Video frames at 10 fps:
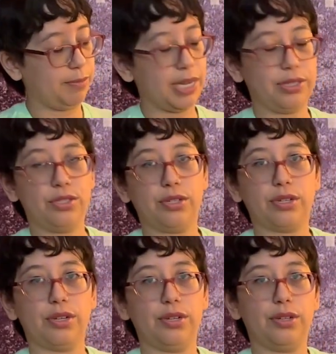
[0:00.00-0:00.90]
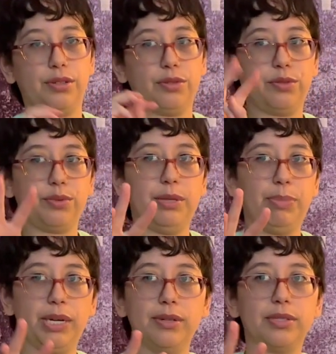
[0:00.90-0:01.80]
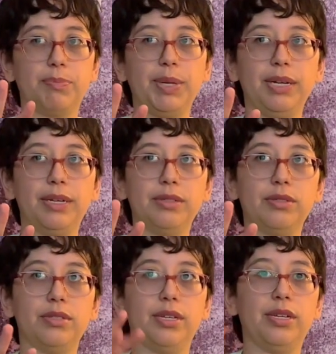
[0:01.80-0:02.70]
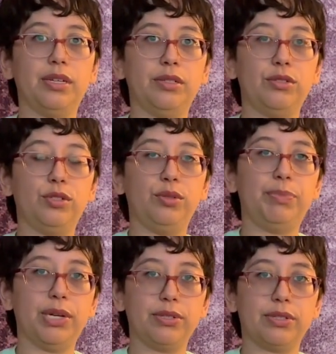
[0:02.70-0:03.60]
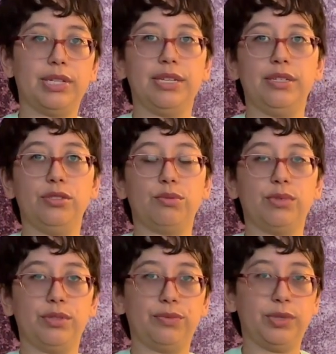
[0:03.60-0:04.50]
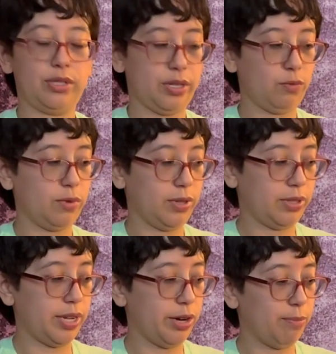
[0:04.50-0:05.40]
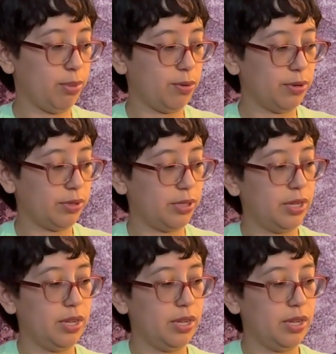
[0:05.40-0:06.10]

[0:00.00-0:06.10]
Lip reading: I took 3 pairs of pants and 2 pairs of leggings, one of which I wore at the airport.